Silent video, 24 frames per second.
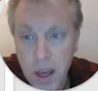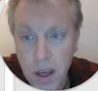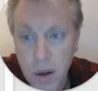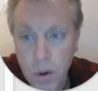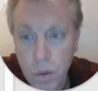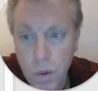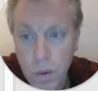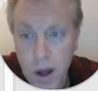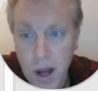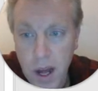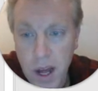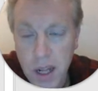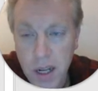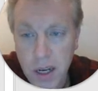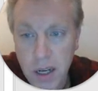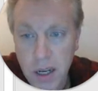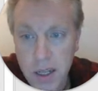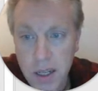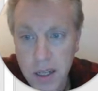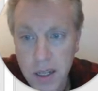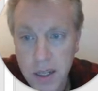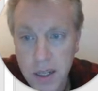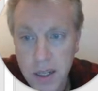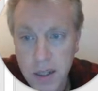Well,
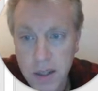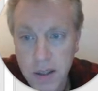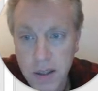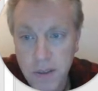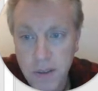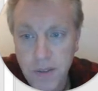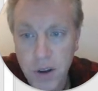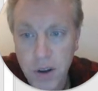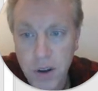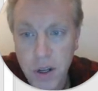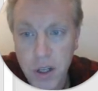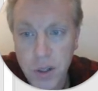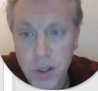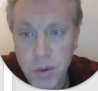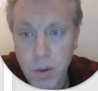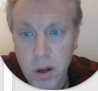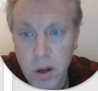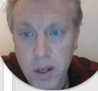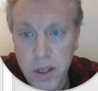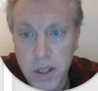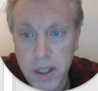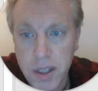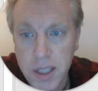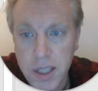first
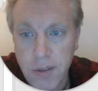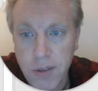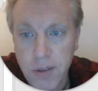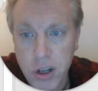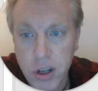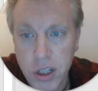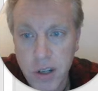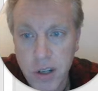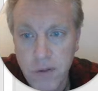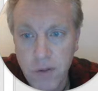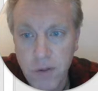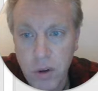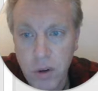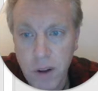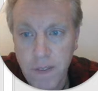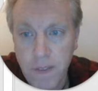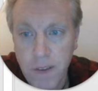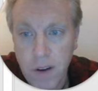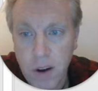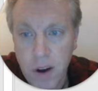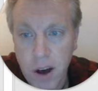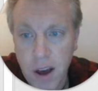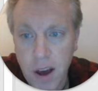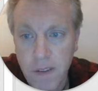one,
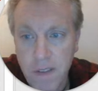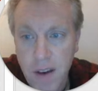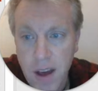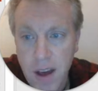745,